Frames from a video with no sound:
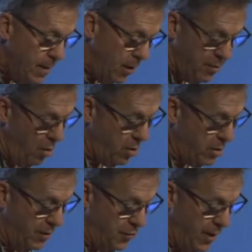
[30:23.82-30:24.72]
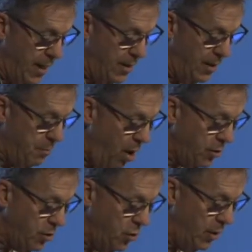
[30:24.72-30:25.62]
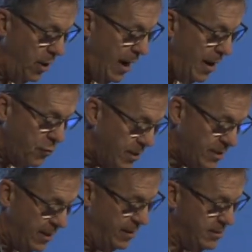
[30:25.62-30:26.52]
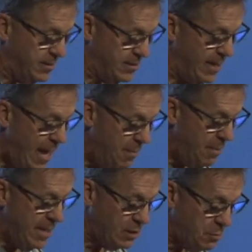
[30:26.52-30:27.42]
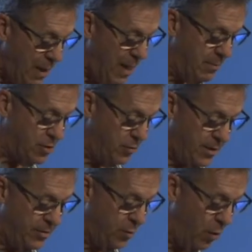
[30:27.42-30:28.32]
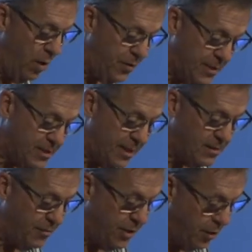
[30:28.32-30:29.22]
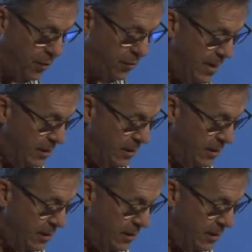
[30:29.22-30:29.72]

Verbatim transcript: or the market of your hand. They brought you ivory tusks and ebony as payment. So they're getting the wealthiest things of the earth.